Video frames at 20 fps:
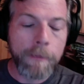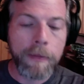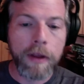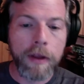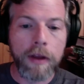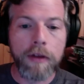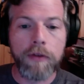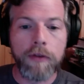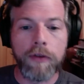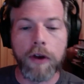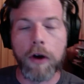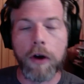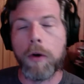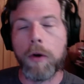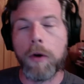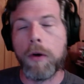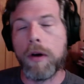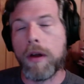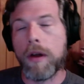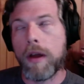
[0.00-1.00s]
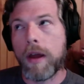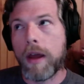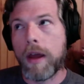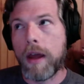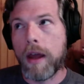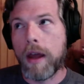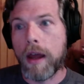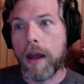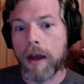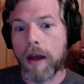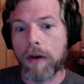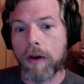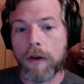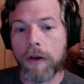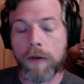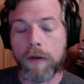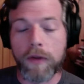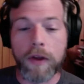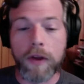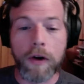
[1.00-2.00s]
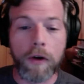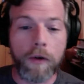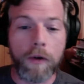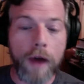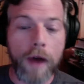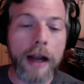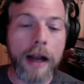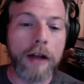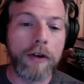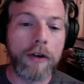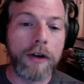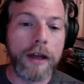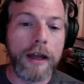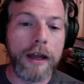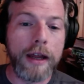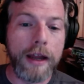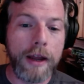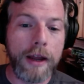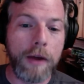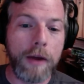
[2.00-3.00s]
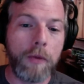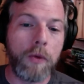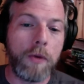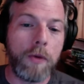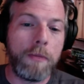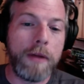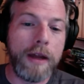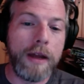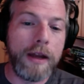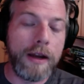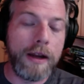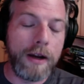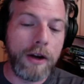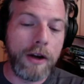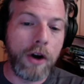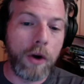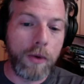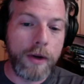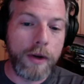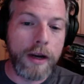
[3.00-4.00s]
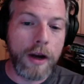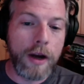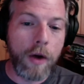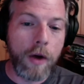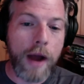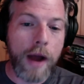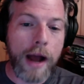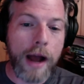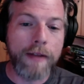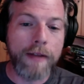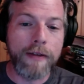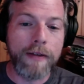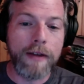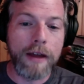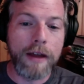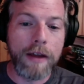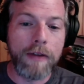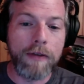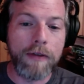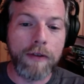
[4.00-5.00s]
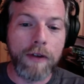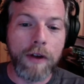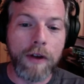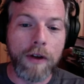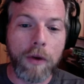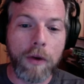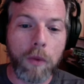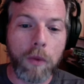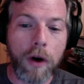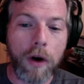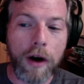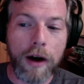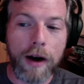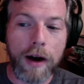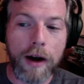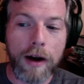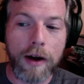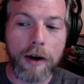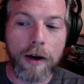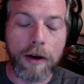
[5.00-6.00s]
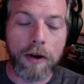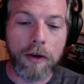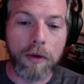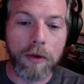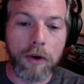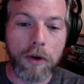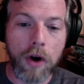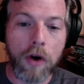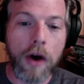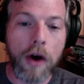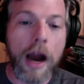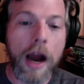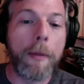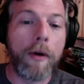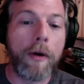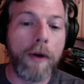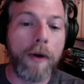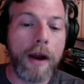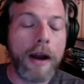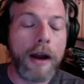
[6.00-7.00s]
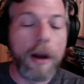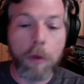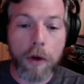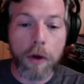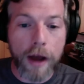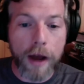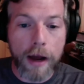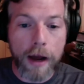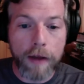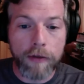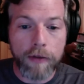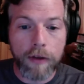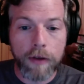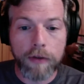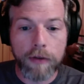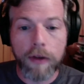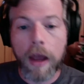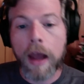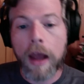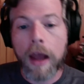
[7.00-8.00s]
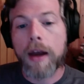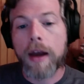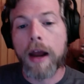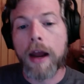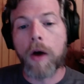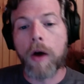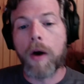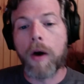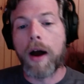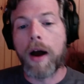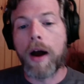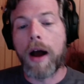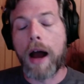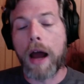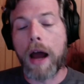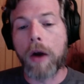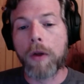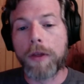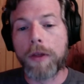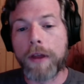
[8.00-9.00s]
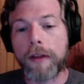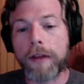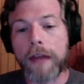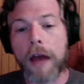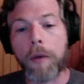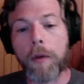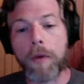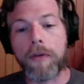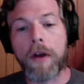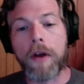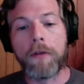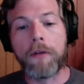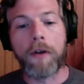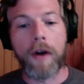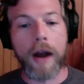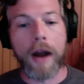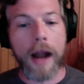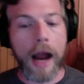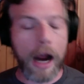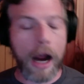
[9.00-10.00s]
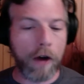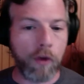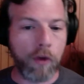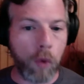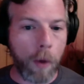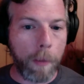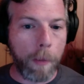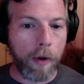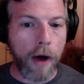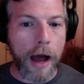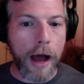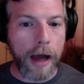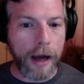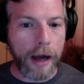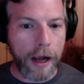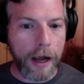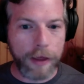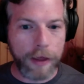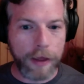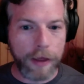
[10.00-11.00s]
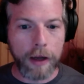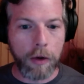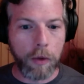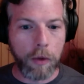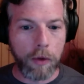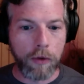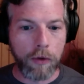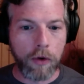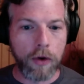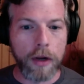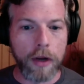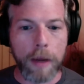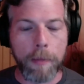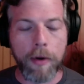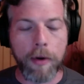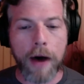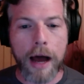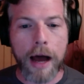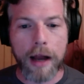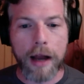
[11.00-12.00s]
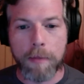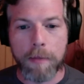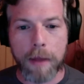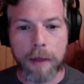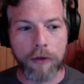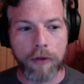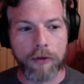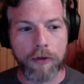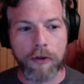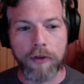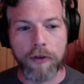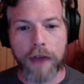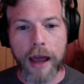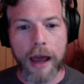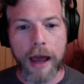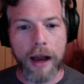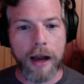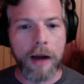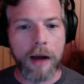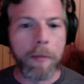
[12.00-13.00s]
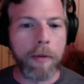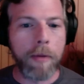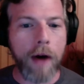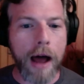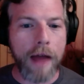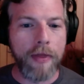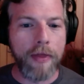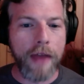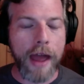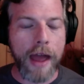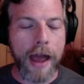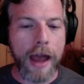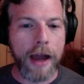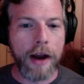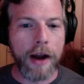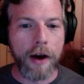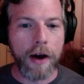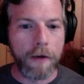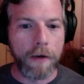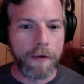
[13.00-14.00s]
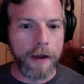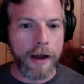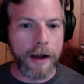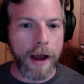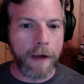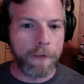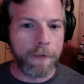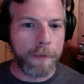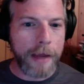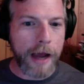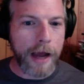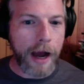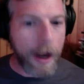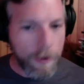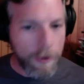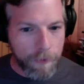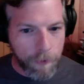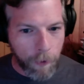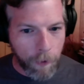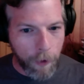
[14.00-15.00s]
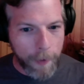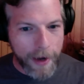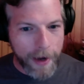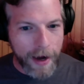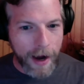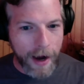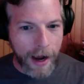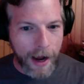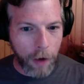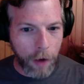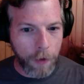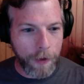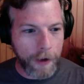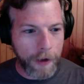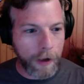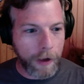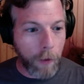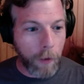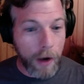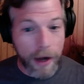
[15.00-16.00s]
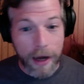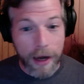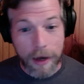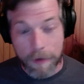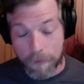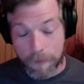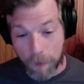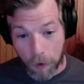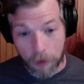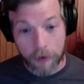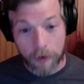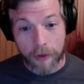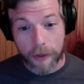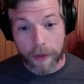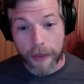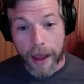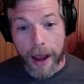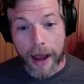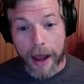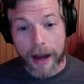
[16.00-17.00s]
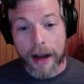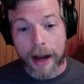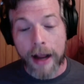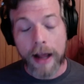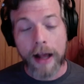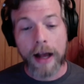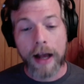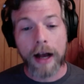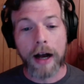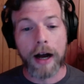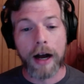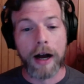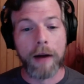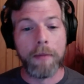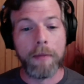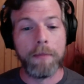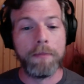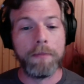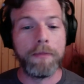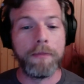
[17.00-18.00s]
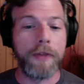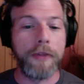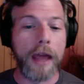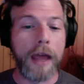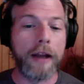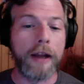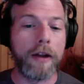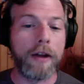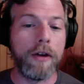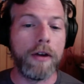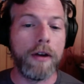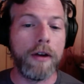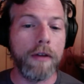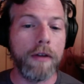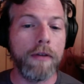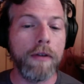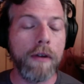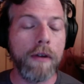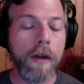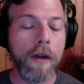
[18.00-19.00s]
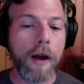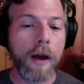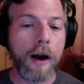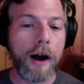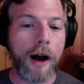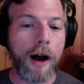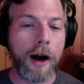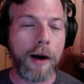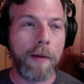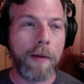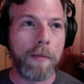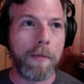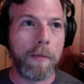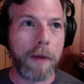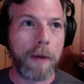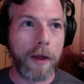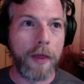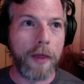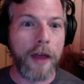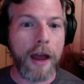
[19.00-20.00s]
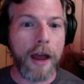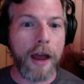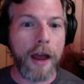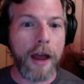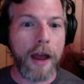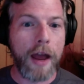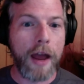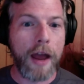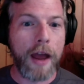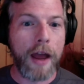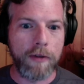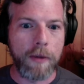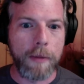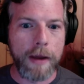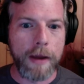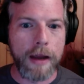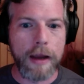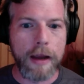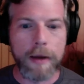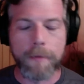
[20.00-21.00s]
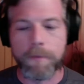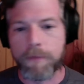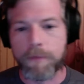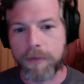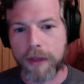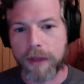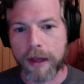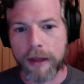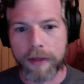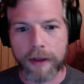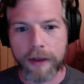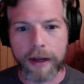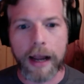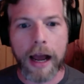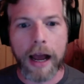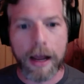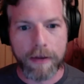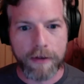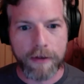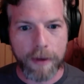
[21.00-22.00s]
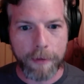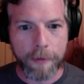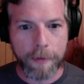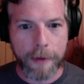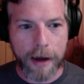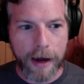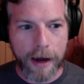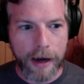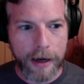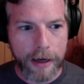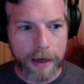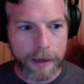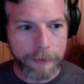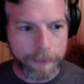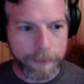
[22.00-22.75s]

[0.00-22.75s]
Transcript: So, at least theoretically, it would be, neo-Nazis collaborating with ISIS. Now, I don't think that was ever an actual plot. I think it was only a plot in Melzer's head and a plot in the head of an FBI informant. I don't think it went any further than that. Thank goodness. But that seems to be the concept behind it.